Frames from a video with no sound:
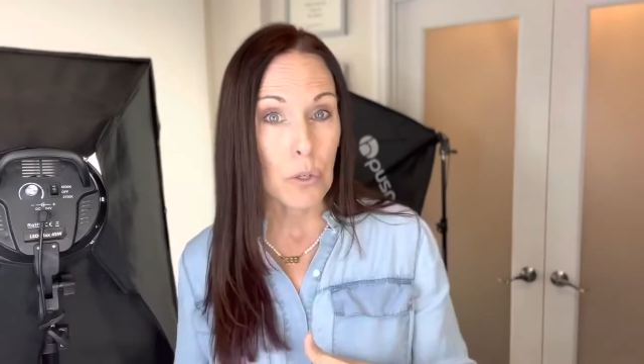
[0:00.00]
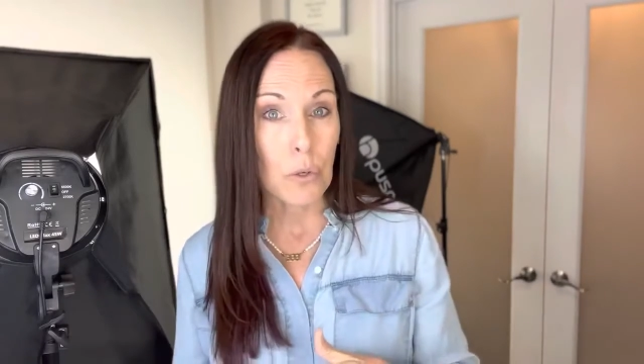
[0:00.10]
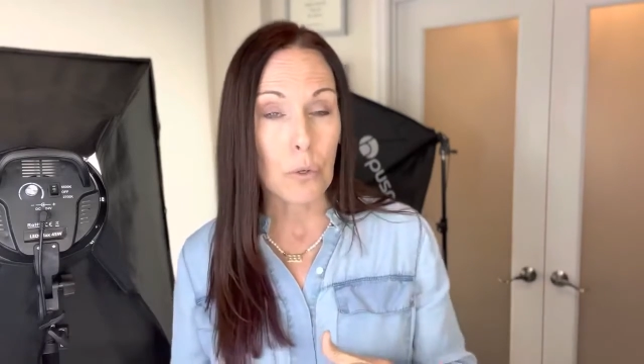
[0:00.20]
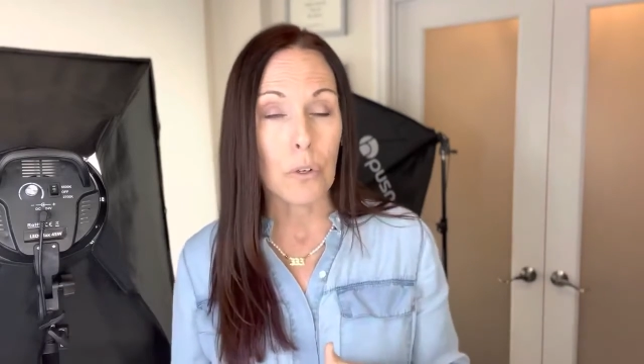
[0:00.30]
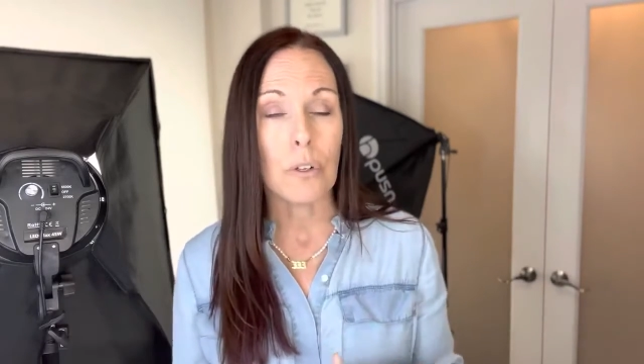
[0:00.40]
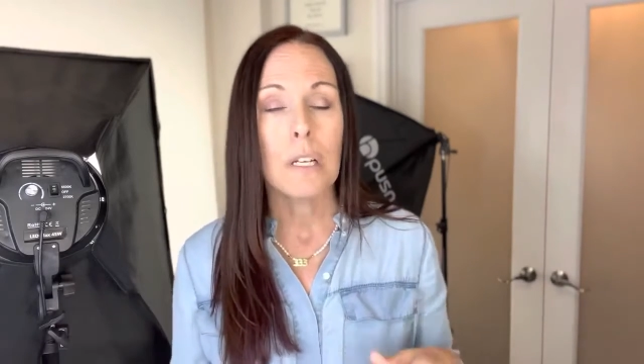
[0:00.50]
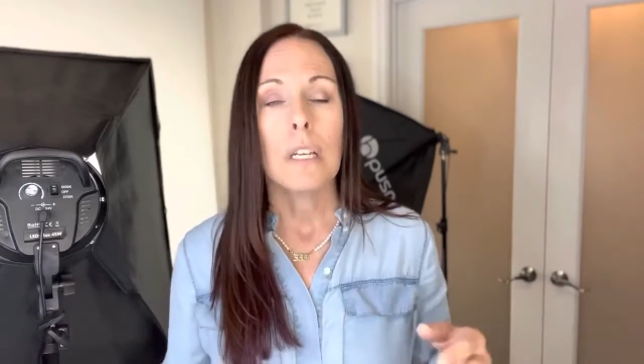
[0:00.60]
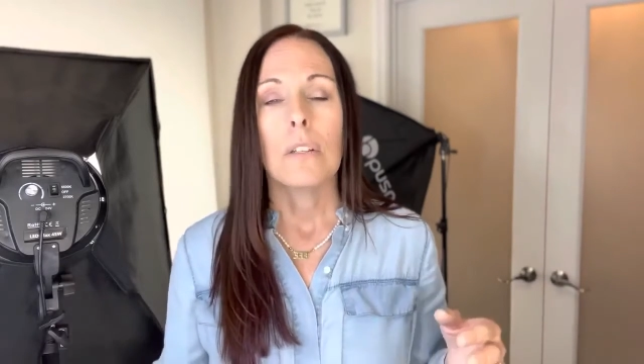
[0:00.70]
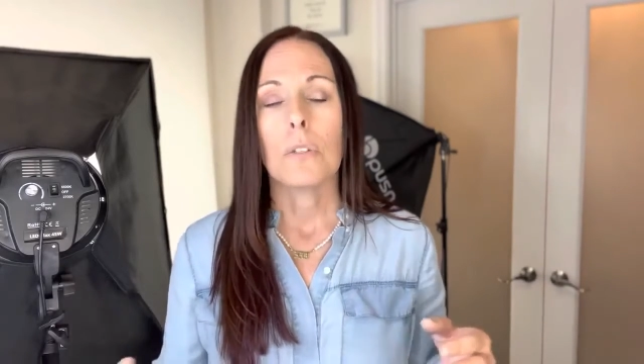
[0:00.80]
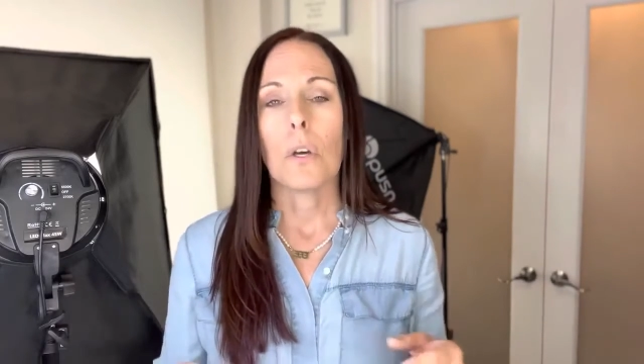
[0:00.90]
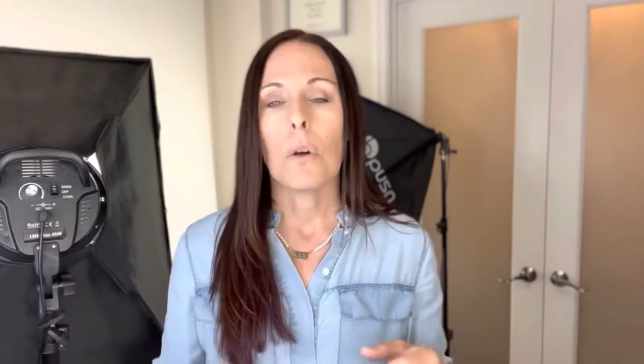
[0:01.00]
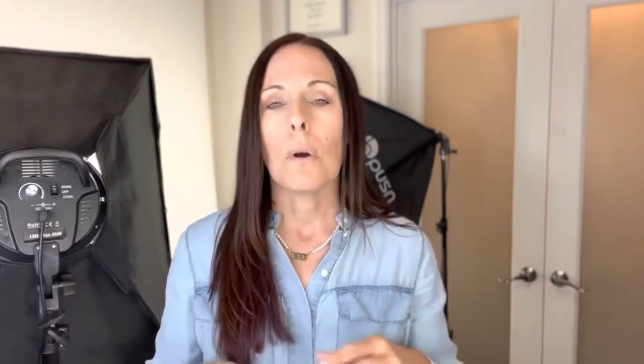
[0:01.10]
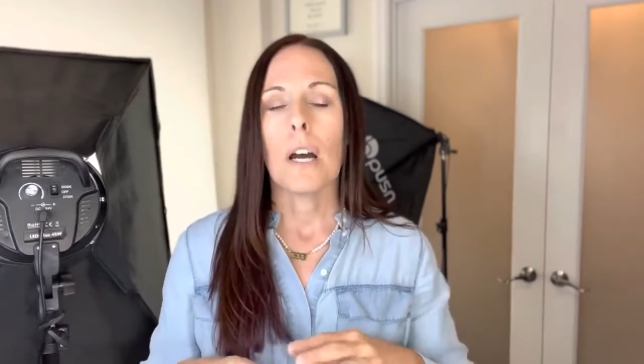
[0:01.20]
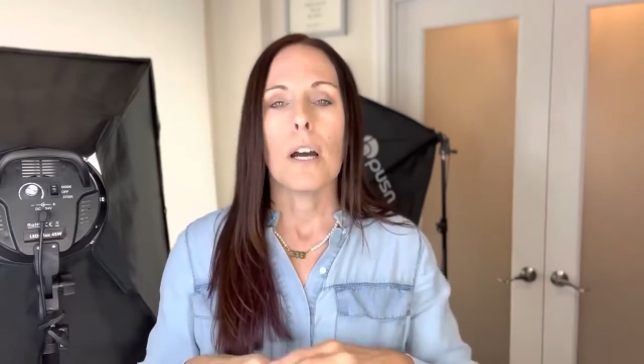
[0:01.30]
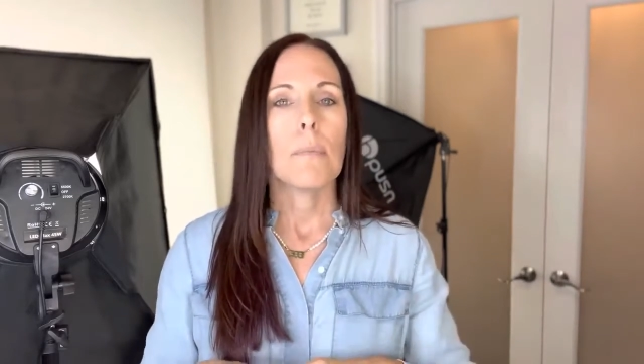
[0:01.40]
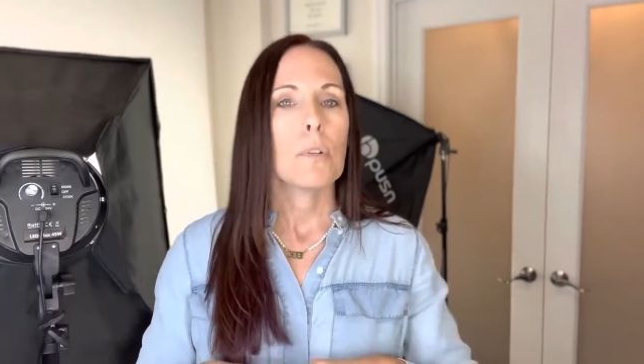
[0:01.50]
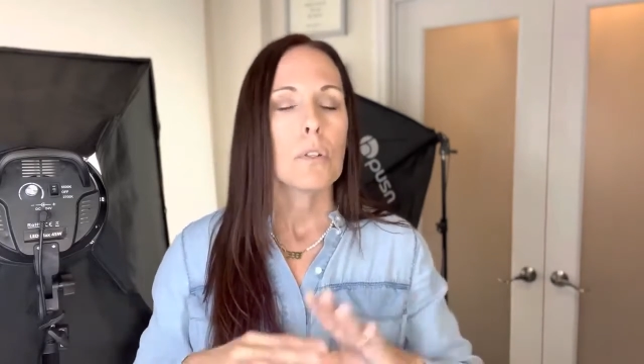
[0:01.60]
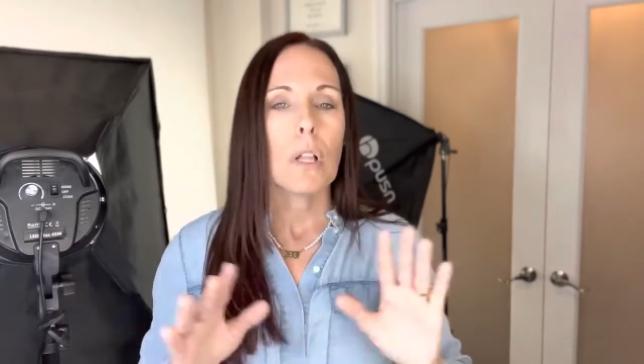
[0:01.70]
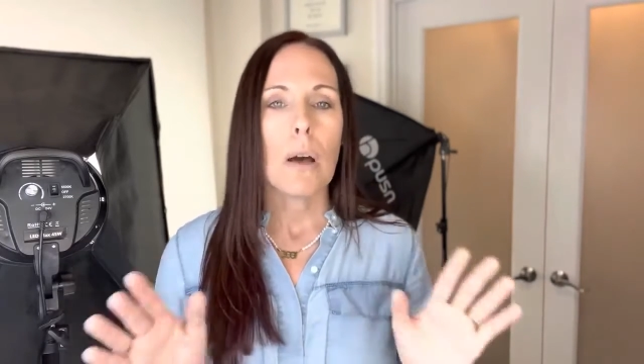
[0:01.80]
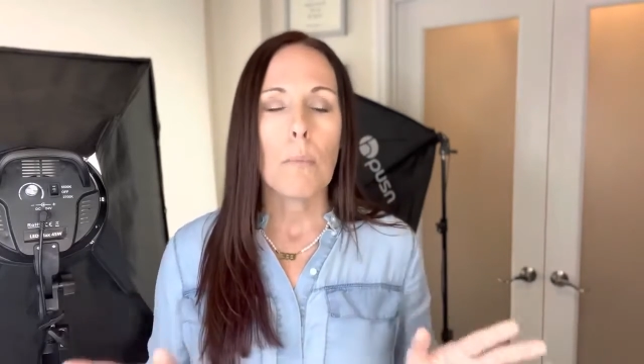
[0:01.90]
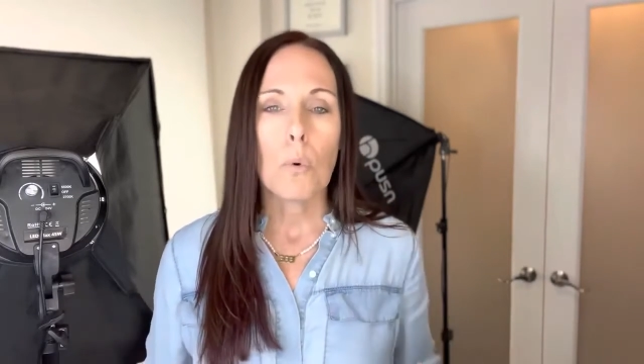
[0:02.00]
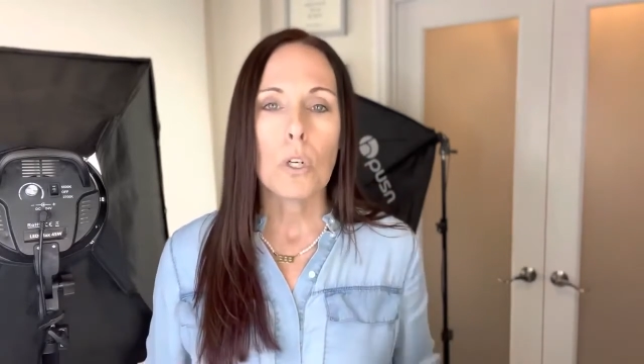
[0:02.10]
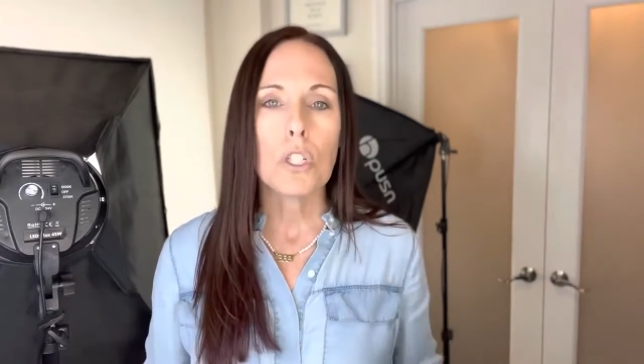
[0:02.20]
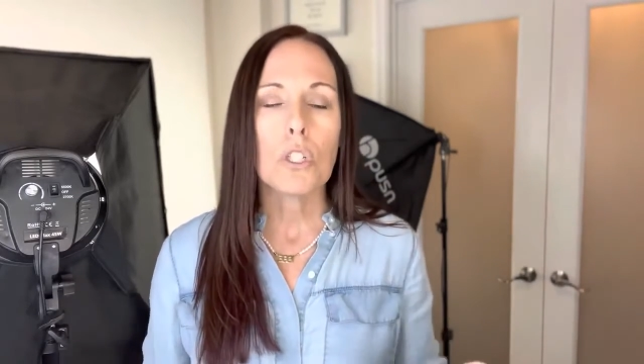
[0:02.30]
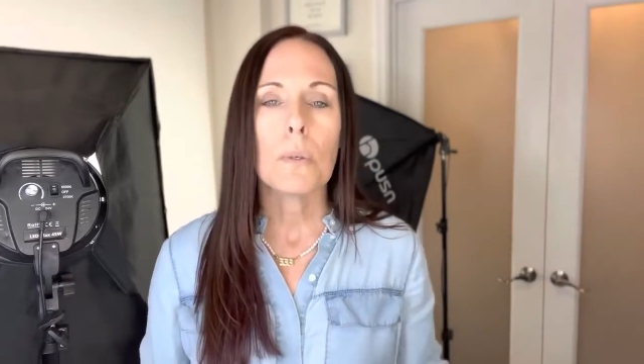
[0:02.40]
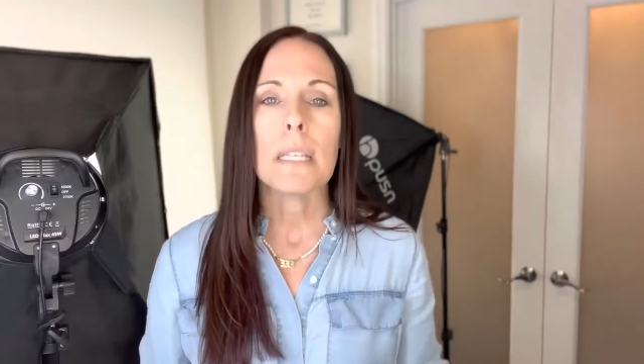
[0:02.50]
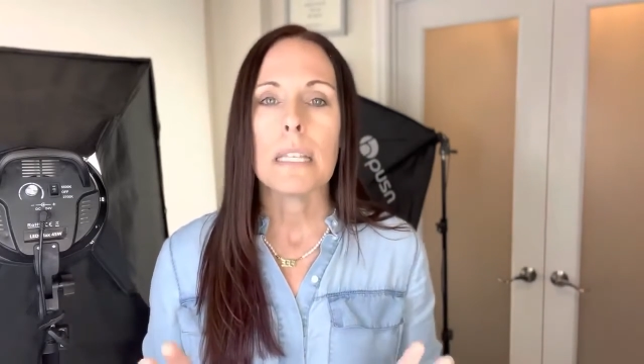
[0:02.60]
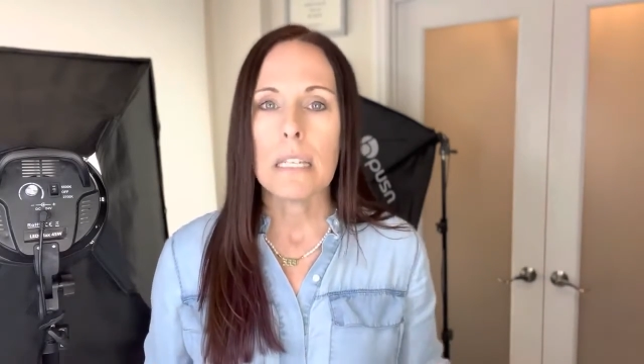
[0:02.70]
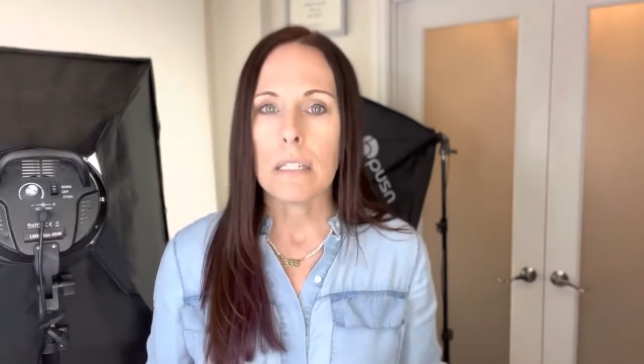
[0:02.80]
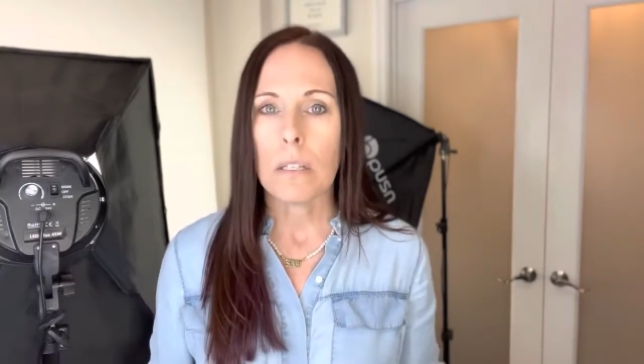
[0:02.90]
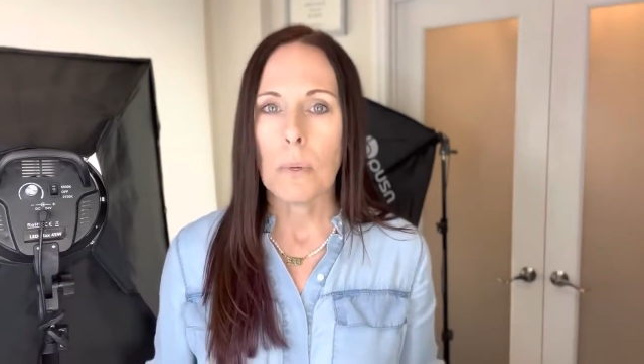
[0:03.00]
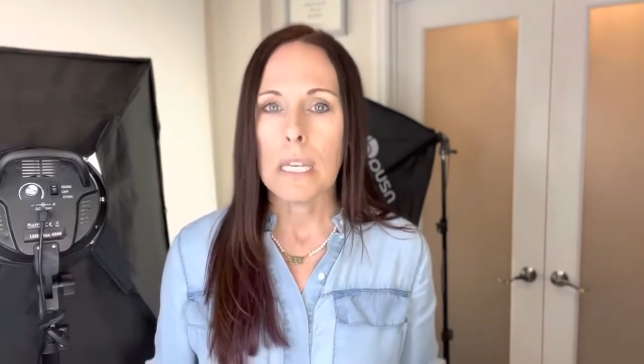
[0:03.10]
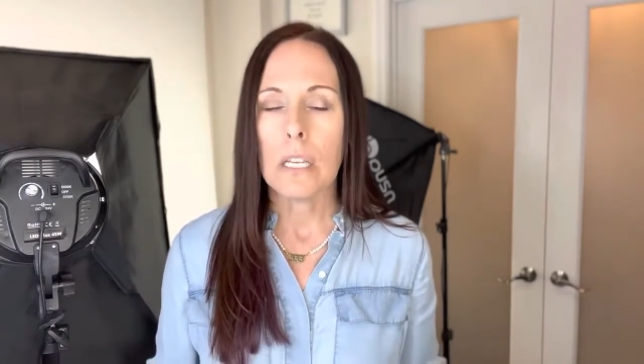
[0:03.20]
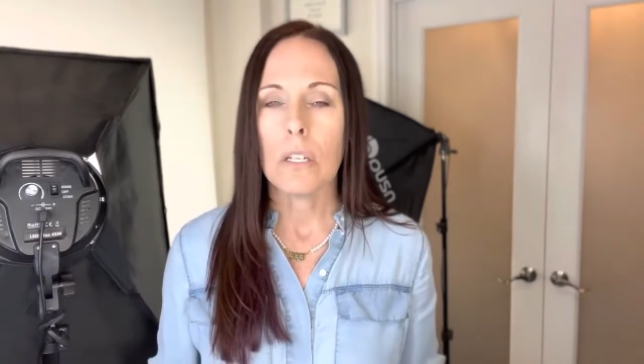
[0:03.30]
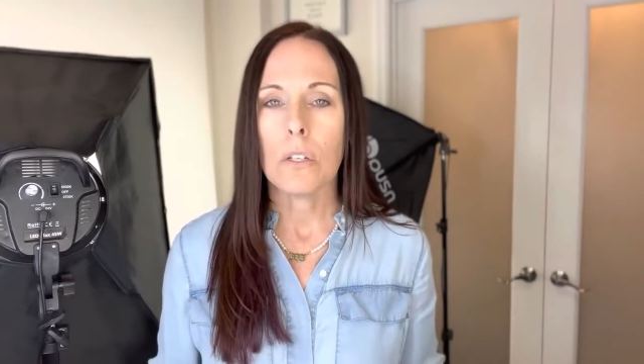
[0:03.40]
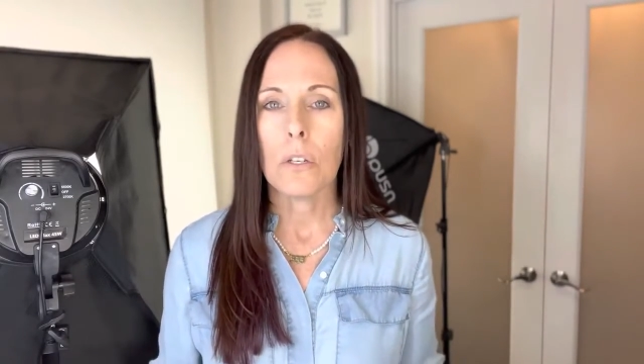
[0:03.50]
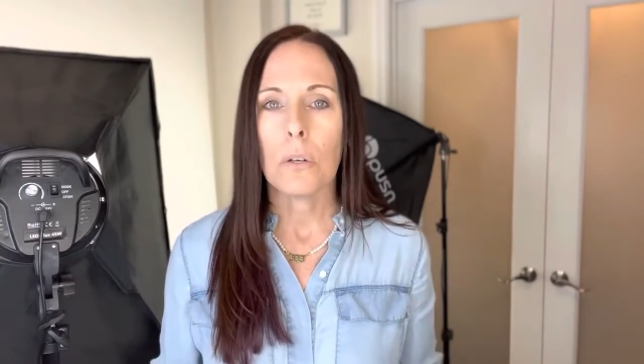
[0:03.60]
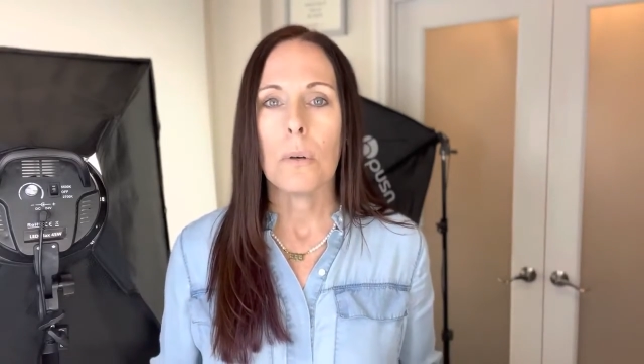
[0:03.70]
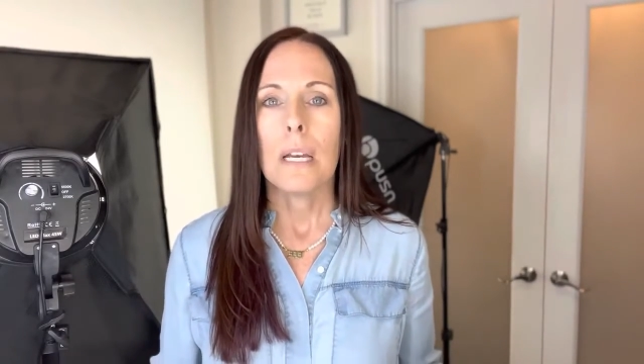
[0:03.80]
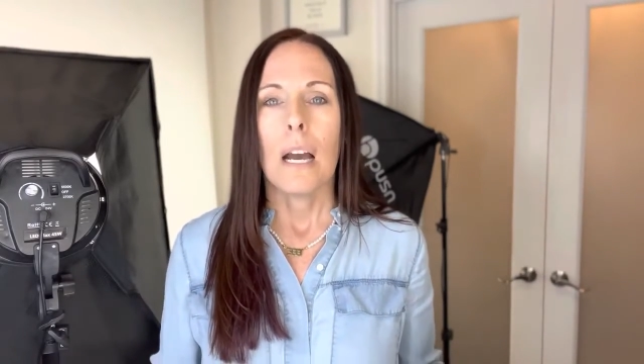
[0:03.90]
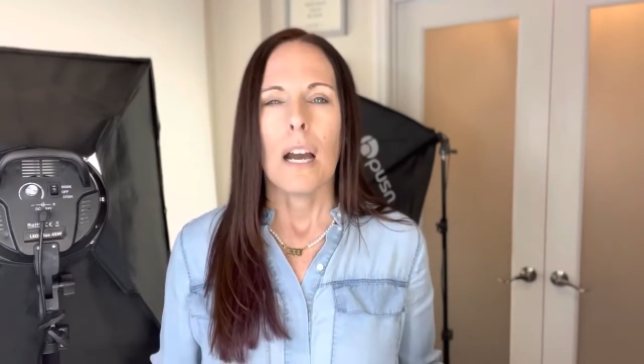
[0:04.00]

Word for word: Google. So um, there's a lot more to it, things that we need to do.